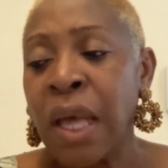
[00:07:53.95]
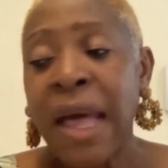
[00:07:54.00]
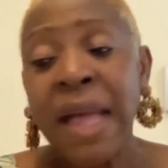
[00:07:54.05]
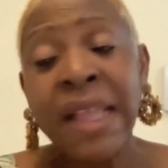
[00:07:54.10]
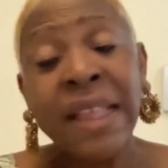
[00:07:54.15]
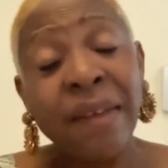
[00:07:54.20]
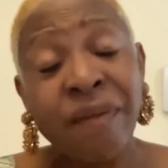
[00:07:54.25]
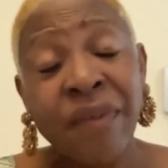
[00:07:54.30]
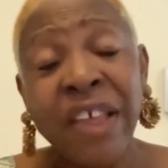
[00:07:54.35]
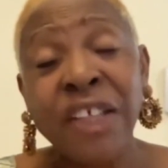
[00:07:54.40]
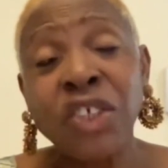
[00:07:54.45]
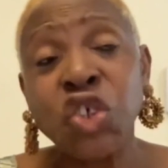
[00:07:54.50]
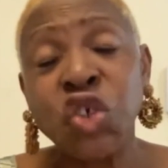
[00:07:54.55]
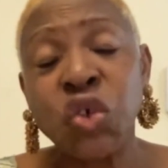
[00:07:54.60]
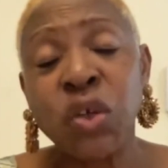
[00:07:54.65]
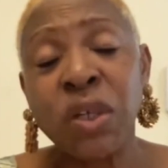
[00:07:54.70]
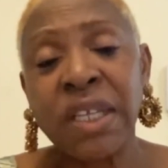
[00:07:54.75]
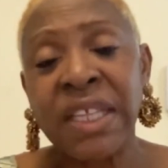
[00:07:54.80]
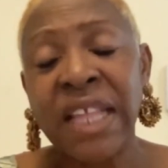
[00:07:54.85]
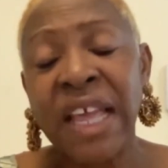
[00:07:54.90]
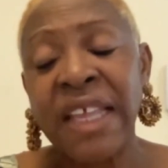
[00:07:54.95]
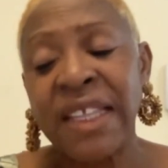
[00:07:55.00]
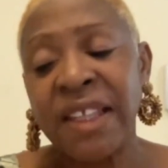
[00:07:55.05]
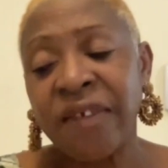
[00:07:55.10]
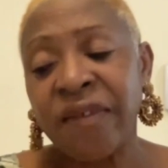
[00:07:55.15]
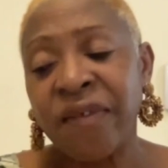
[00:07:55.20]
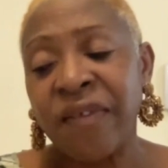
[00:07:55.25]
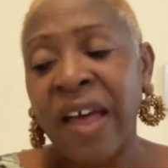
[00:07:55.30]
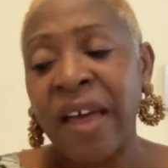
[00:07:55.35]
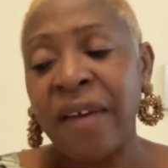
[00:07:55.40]
And eventually
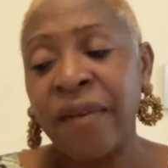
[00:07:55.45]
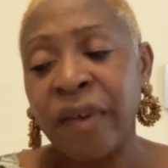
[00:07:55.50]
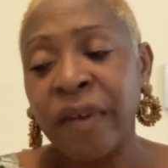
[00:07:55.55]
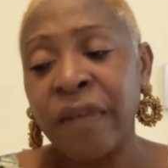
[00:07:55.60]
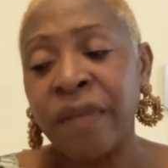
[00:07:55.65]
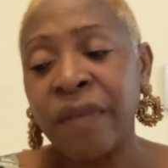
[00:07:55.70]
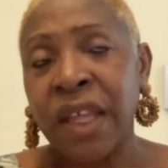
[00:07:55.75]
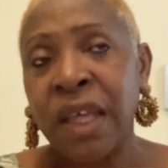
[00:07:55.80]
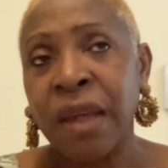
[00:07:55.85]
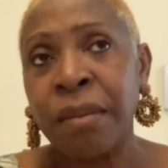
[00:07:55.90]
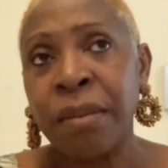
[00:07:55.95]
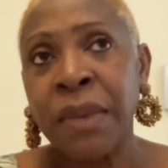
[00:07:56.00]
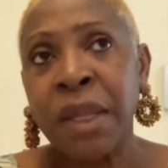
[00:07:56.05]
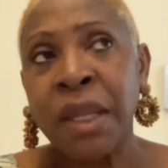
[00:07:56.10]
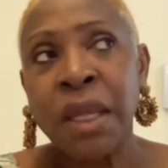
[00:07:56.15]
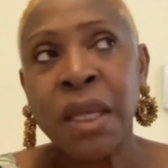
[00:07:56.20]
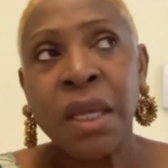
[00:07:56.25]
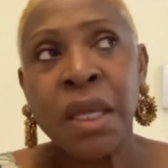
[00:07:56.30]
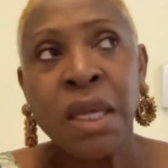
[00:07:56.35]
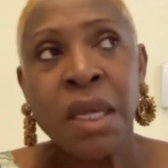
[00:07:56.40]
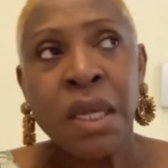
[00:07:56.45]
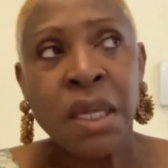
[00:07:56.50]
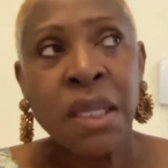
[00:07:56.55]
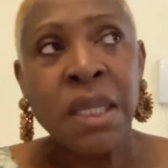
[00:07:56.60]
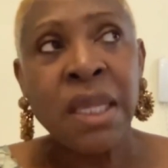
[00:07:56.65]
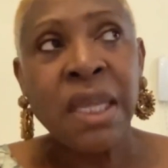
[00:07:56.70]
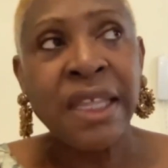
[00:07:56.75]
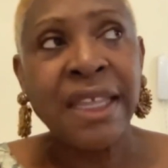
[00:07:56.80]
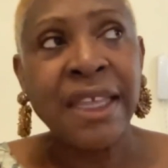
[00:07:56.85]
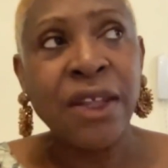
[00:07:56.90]
95 of them in
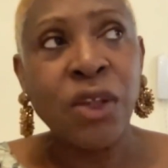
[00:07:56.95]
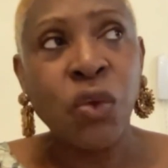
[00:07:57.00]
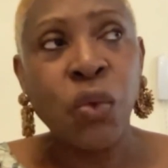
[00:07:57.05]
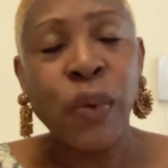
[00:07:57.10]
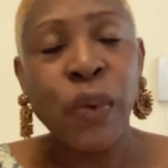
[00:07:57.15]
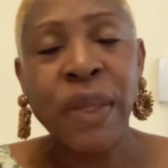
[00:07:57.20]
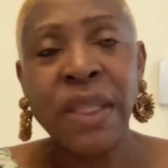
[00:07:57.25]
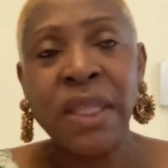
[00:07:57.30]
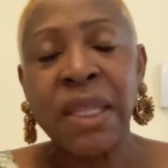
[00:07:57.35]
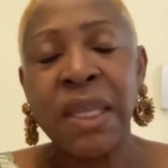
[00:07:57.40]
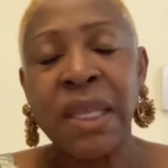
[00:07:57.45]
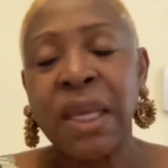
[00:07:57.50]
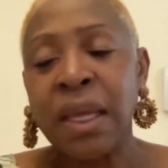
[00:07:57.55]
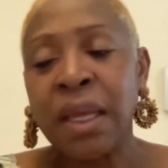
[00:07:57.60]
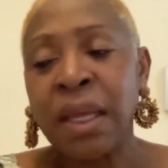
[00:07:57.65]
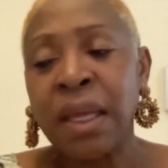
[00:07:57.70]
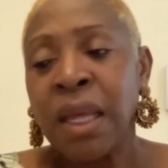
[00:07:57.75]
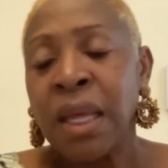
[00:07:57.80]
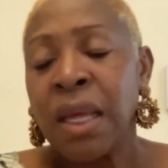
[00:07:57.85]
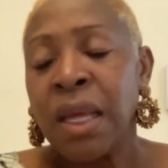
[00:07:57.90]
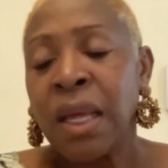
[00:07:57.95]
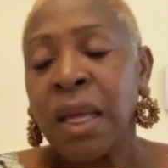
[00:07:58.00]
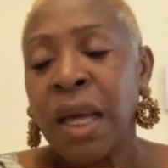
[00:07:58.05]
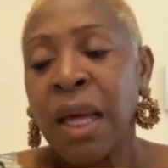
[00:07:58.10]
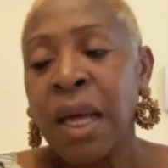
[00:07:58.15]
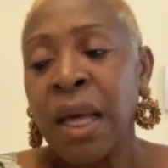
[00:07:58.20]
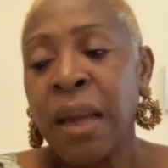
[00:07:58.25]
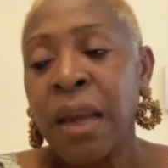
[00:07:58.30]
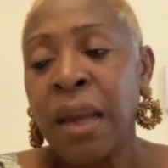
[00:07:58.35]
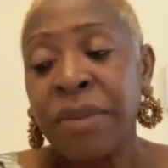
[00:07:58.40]
1820
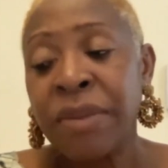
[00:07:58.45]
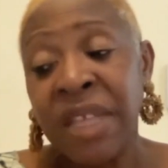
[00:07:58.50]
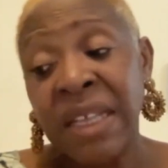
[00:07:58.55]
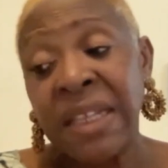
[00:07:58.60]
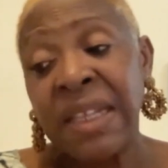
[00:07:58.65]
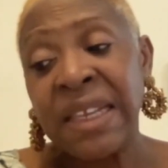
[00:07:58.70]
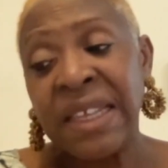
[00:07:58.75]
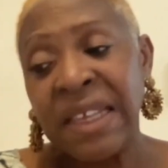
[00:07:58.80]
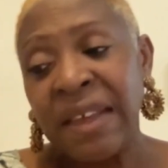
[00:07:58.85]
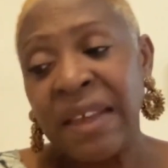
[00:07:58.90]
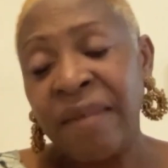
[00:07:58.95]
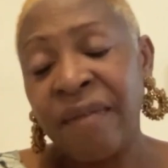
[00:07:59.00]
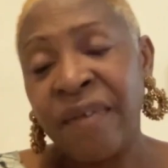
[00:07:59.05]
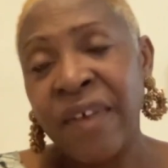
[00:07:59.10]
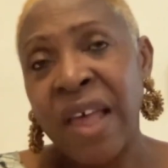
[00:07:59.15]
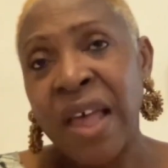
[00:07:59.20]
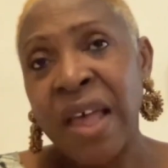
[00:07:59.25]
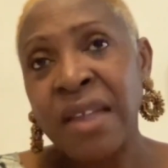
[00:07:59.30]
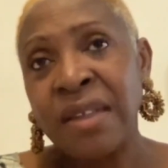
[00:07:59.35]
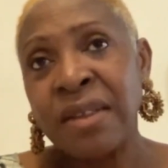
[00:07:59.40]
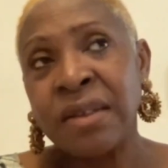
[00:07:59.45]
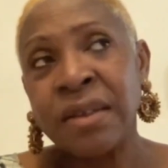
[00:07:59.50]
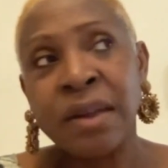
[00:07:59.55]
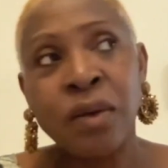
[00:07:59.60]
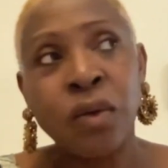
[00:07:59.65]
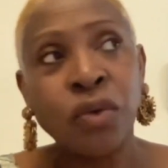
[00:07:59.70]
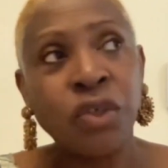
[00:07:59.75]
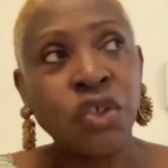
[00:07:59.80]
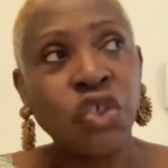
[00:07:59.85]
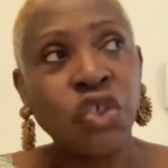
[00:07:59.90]
did leave and go to